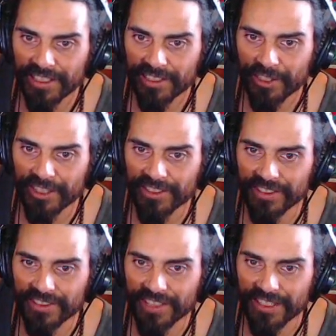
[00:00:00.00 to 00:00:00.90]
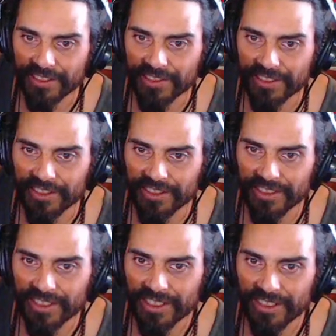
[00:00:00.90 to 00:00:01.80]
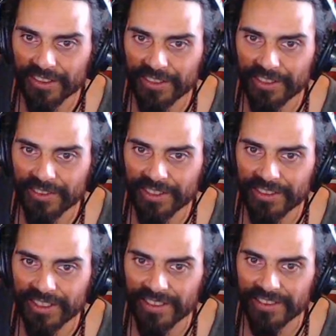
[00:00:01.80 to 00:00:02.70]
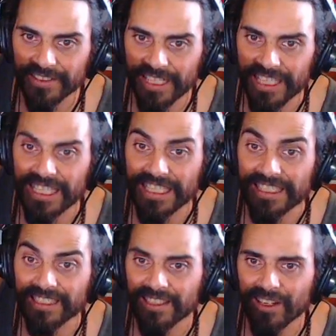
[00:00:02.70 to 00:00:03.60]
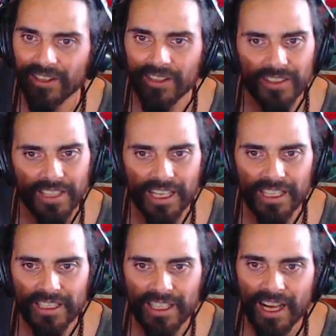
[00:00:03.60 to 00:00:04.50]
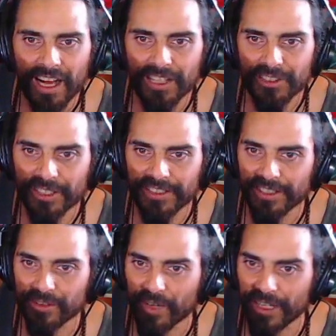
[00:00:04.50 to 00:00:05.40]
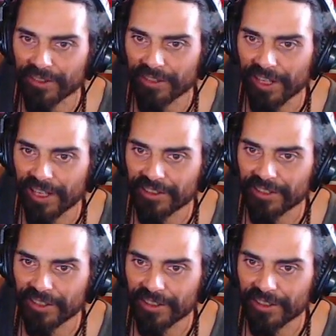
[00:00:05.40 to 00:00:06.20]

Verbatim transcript: Tracy says The Exorcist. Olivia says It. Oh, yeah. Andre says Raiders of the Lost Ark